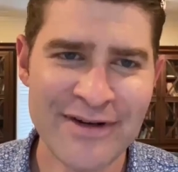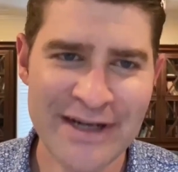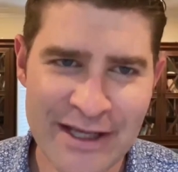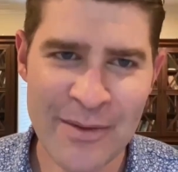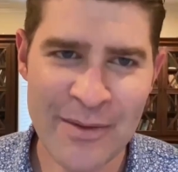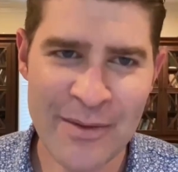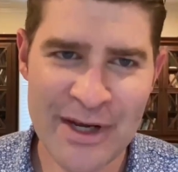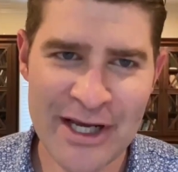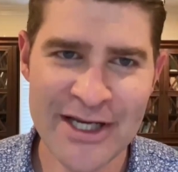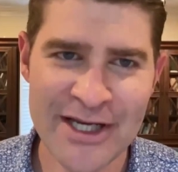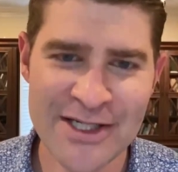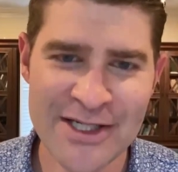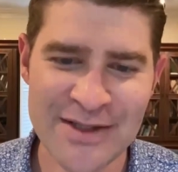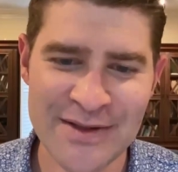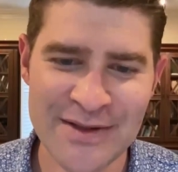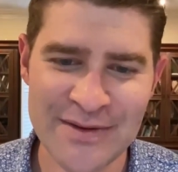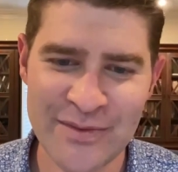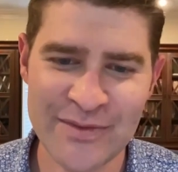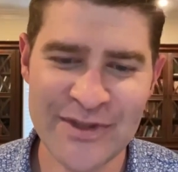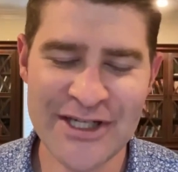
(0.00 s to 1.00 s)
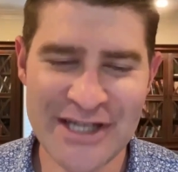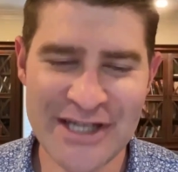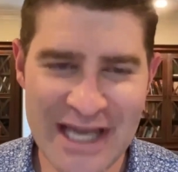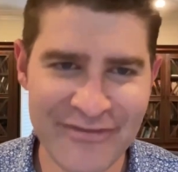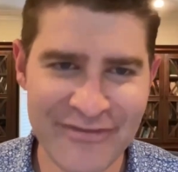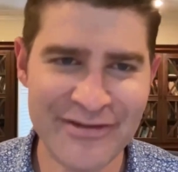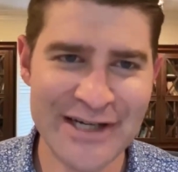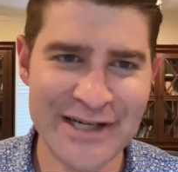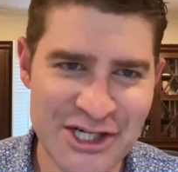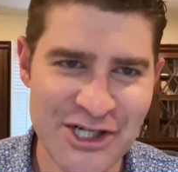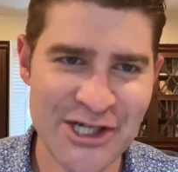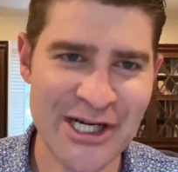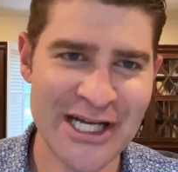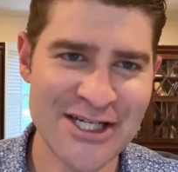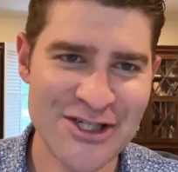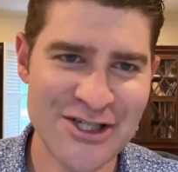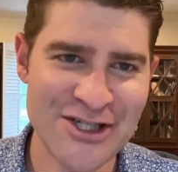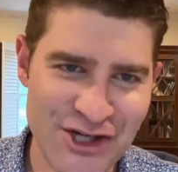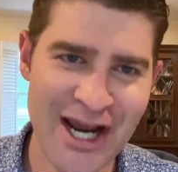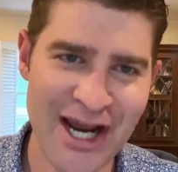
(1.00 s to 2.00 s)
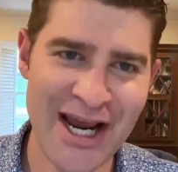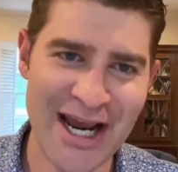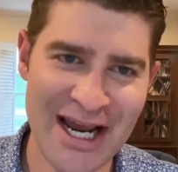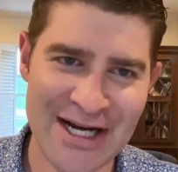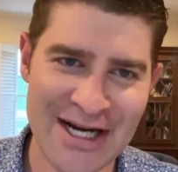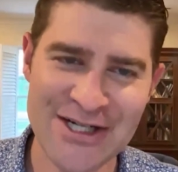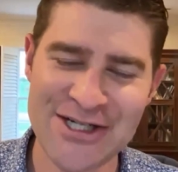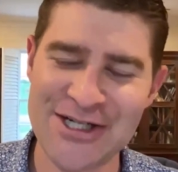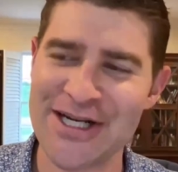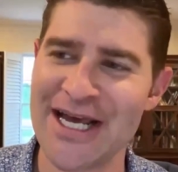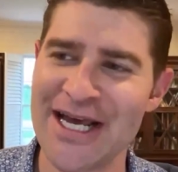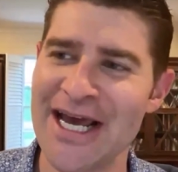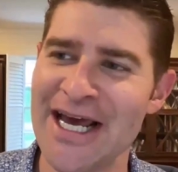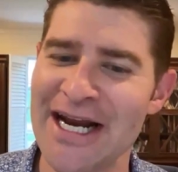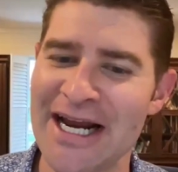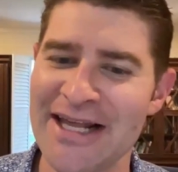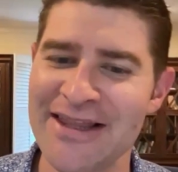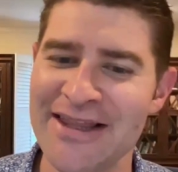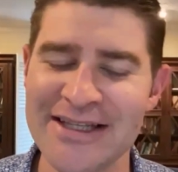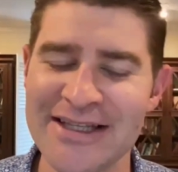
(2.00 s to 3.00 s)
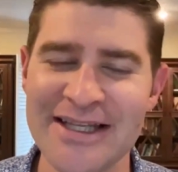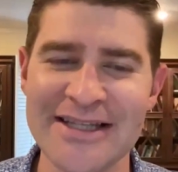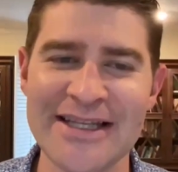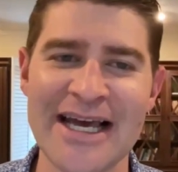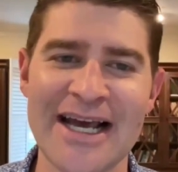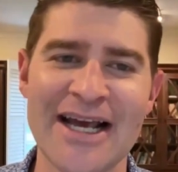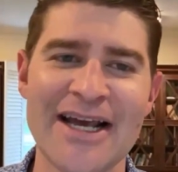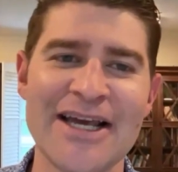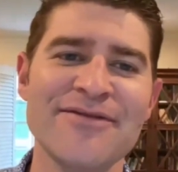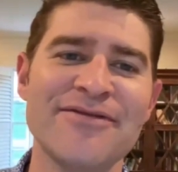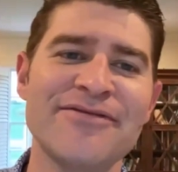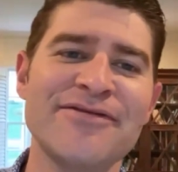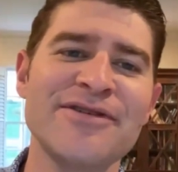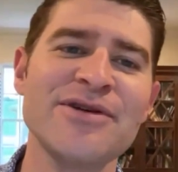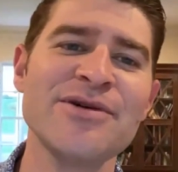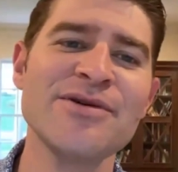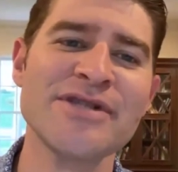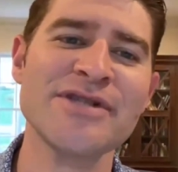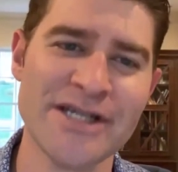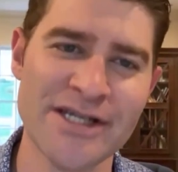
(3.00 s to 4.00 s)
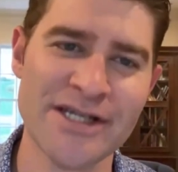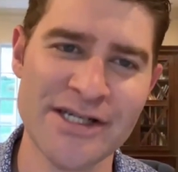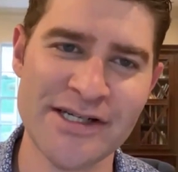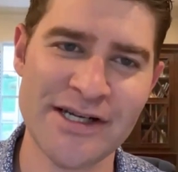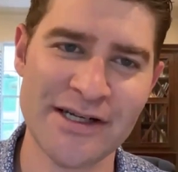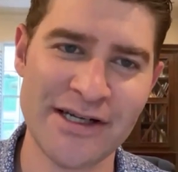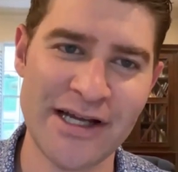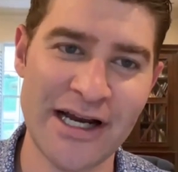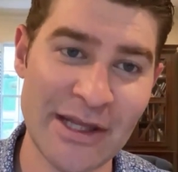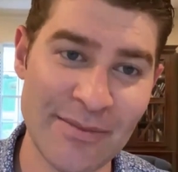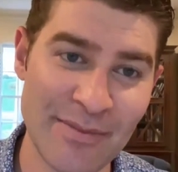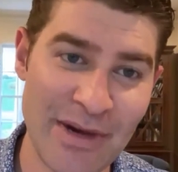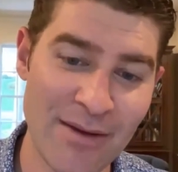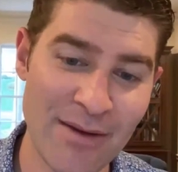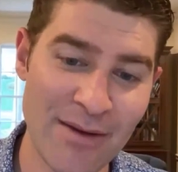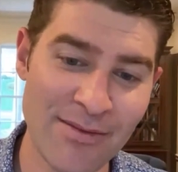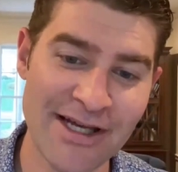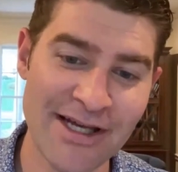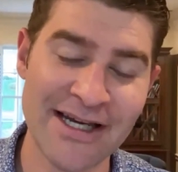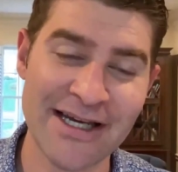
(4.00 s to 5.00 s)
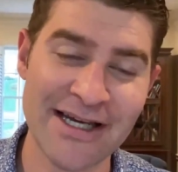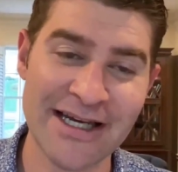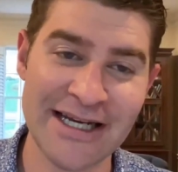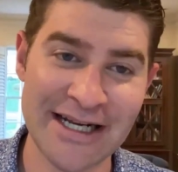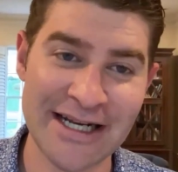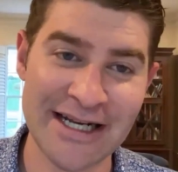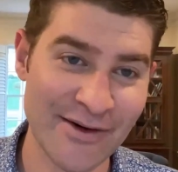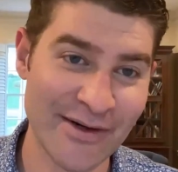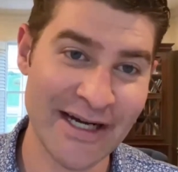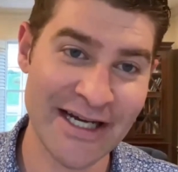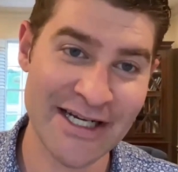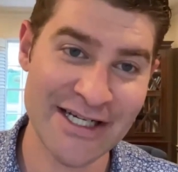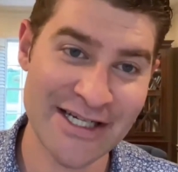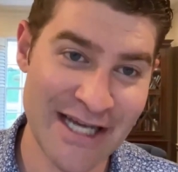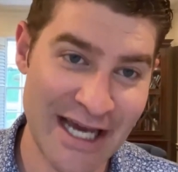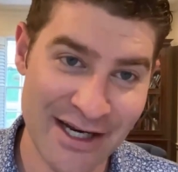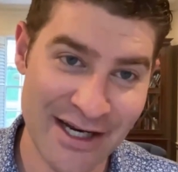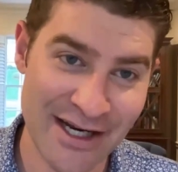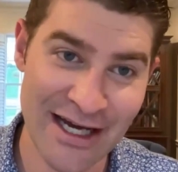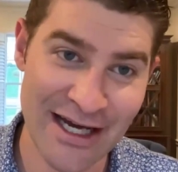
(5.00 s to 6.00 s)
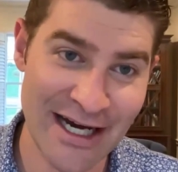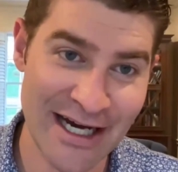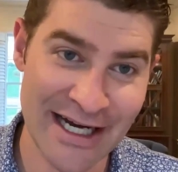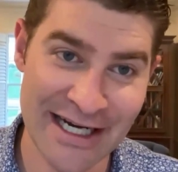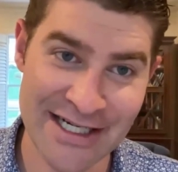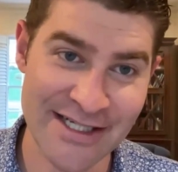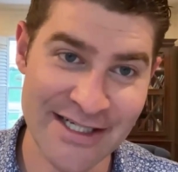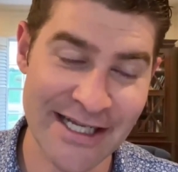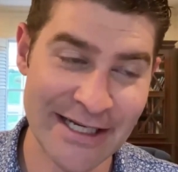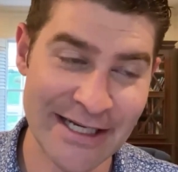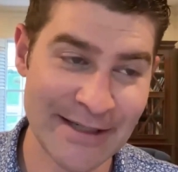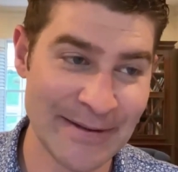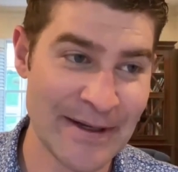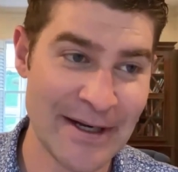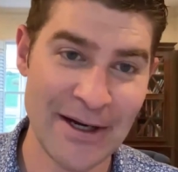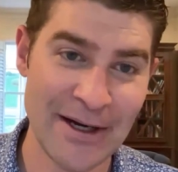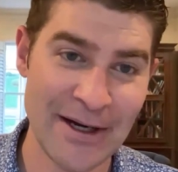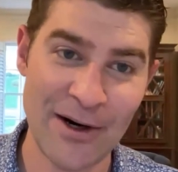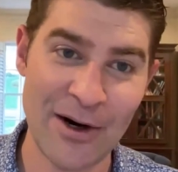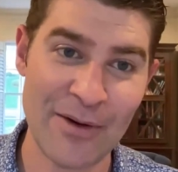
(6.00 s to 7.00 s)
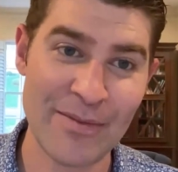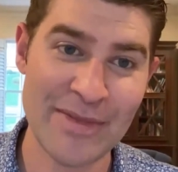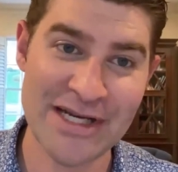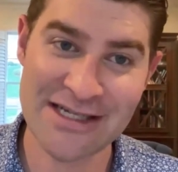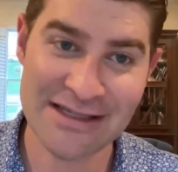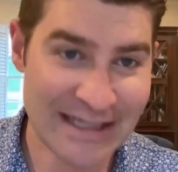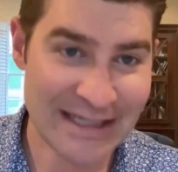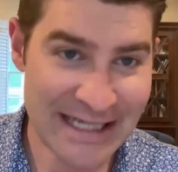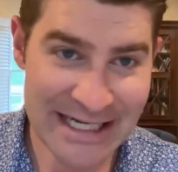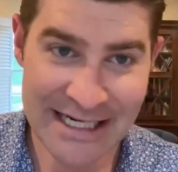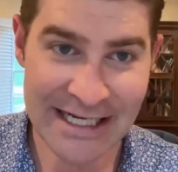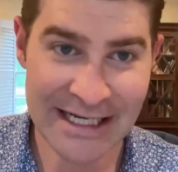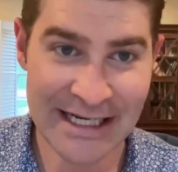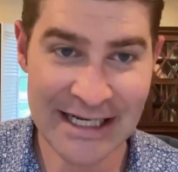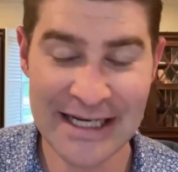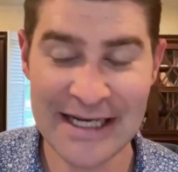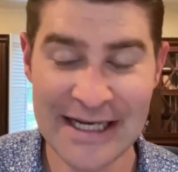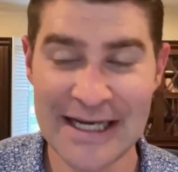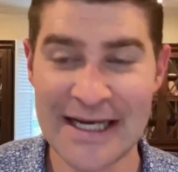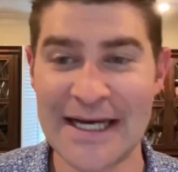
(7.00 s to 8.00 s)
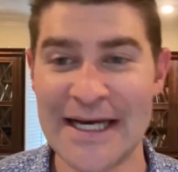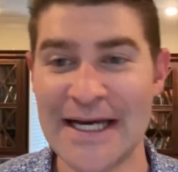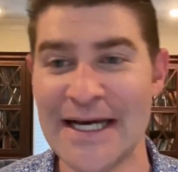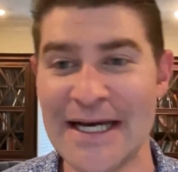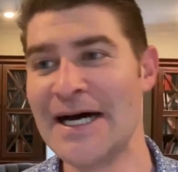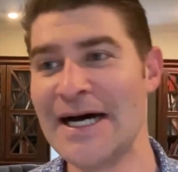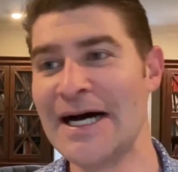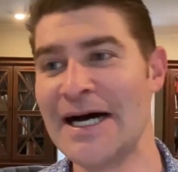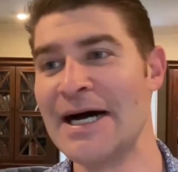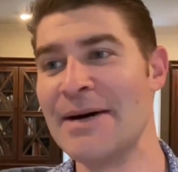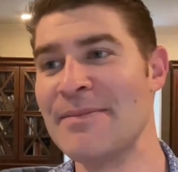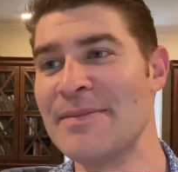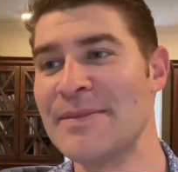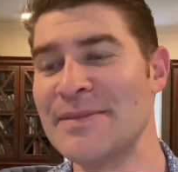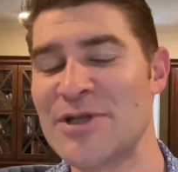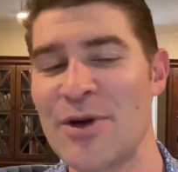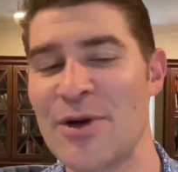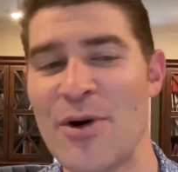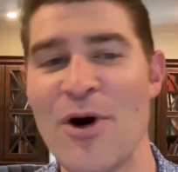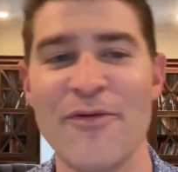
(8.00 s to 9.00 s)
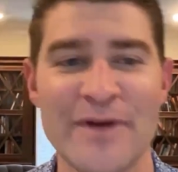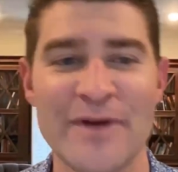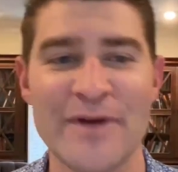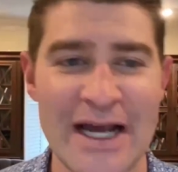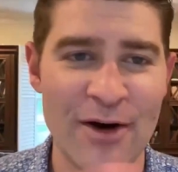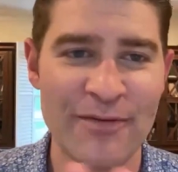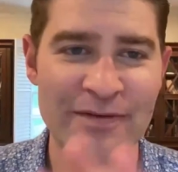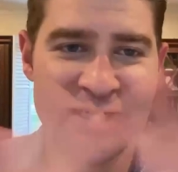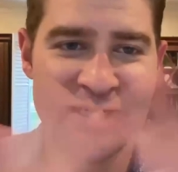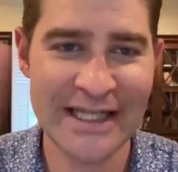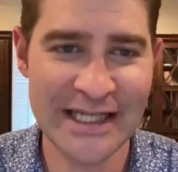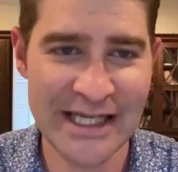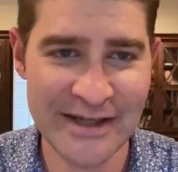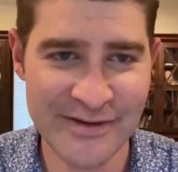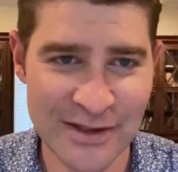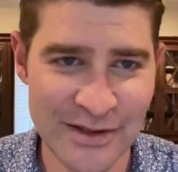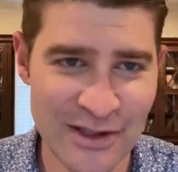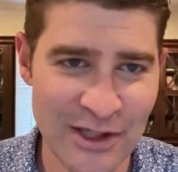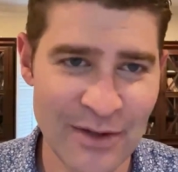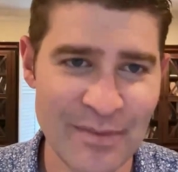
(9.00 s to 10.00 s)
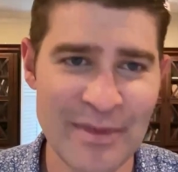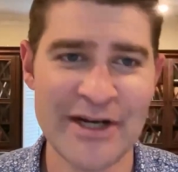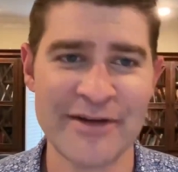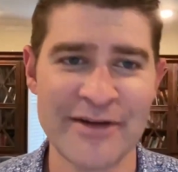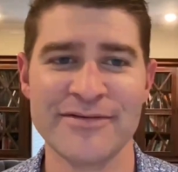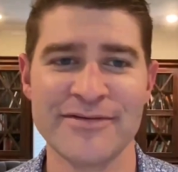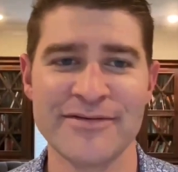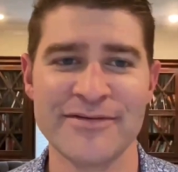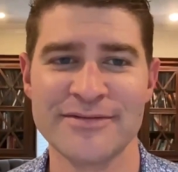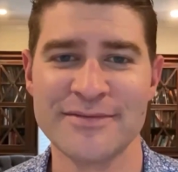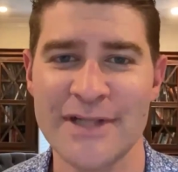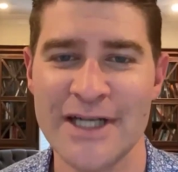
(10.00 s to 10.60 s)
there because the definition has changed. And I think that confuses a lot of the public and it creates headlines that are misleading. So hopefully that gives a little bit of